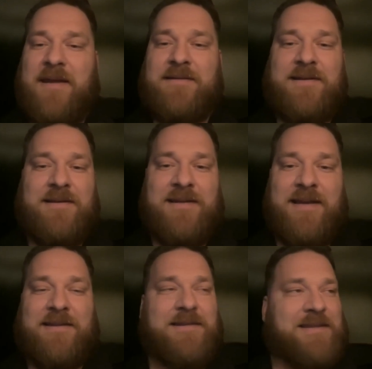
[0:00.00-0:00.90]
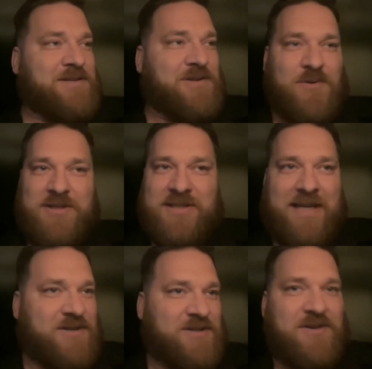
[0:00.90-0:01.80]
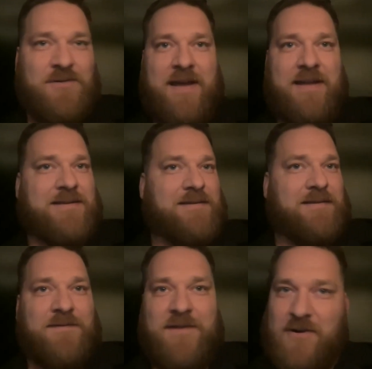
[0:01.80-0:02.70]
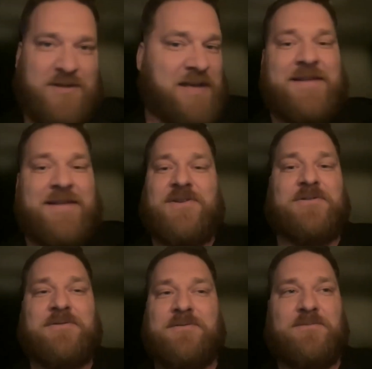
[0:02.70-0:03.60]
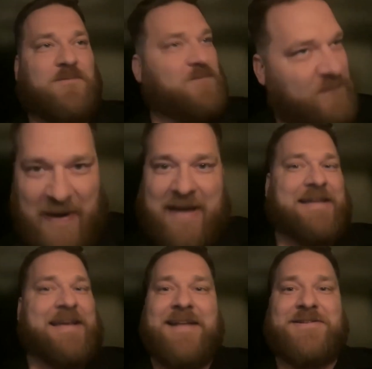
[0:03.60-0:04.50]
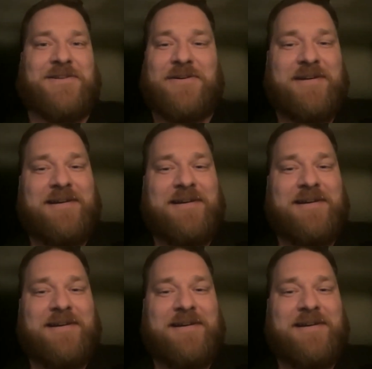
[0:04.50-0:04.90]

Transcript: and, and, and this course teaches you that there's an answer find the answer